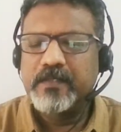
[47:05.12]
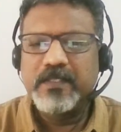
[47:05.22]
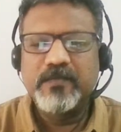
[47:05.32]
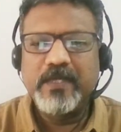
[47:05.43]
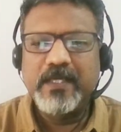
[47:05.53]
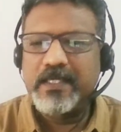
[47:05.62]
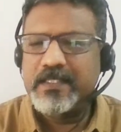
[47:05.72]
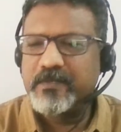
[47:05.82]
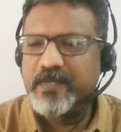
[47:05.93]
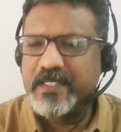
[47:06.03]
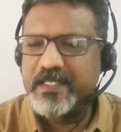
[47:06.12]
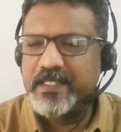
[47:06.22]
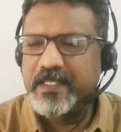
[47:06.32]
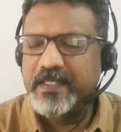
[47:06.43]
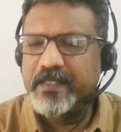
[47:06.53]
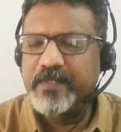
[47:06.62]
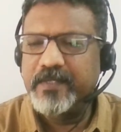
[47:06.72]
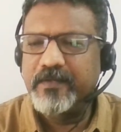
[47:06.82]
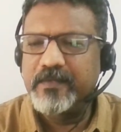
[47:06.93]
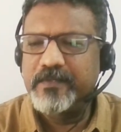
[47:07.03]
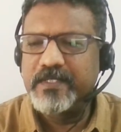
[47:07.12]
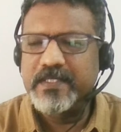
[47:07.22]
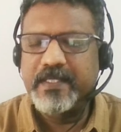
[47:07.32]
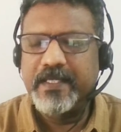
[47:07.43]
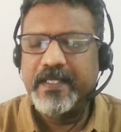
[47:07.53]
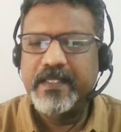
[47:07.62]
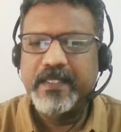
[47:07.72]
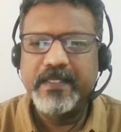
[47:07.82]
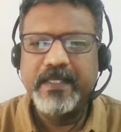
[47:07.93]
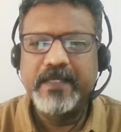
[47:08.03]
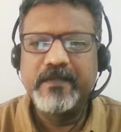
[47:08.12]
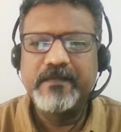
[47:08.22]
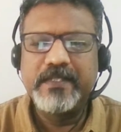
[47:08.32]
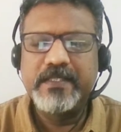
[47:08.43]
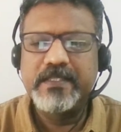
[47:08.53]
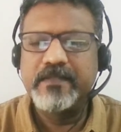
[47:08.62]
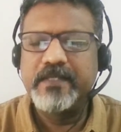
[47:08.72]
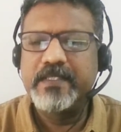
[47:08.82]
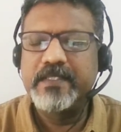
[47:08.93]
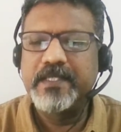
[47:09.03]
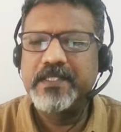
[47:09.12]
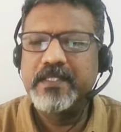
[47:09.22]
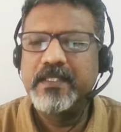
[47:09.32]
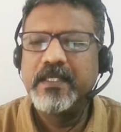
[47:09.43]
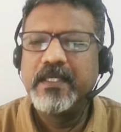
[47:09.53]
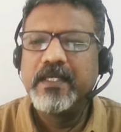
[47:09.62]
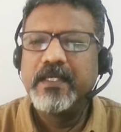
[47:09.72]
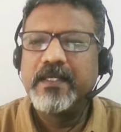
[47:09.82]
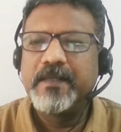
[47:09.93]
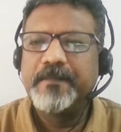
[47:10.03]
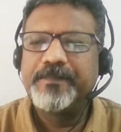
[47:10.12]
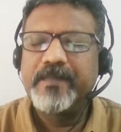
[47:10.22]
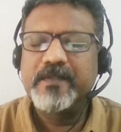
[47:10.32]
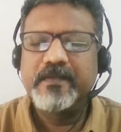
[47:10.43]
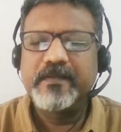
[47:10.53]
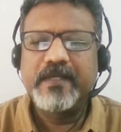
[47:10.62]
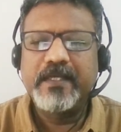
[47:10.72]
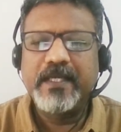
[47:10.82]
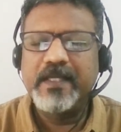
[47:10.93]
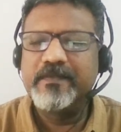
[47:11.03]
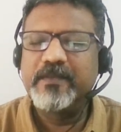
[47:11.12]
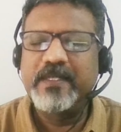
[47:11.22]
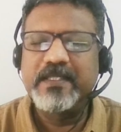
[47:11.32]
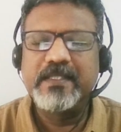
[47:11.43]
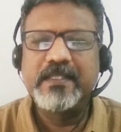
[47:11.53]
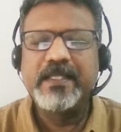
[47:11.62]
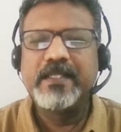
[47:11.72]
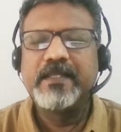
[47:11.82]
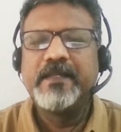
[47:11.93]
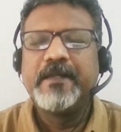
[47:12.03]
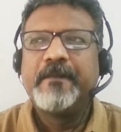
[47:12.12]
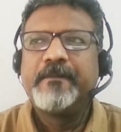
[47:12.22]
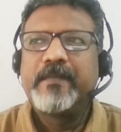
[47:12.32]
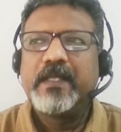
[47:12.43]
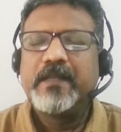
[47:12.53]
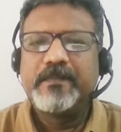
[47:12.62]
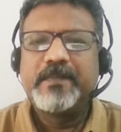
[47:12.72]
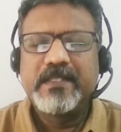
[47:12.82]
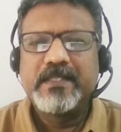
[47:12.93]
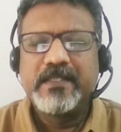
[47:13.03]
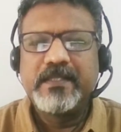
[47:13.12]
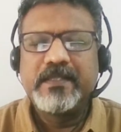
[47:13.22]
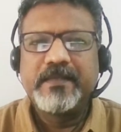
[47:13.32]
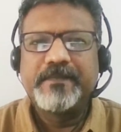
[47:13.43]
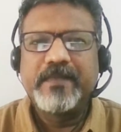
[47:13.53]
just one last question. I think we are almost there at the end of this today's session. Um, so uh, I have a question like, if a person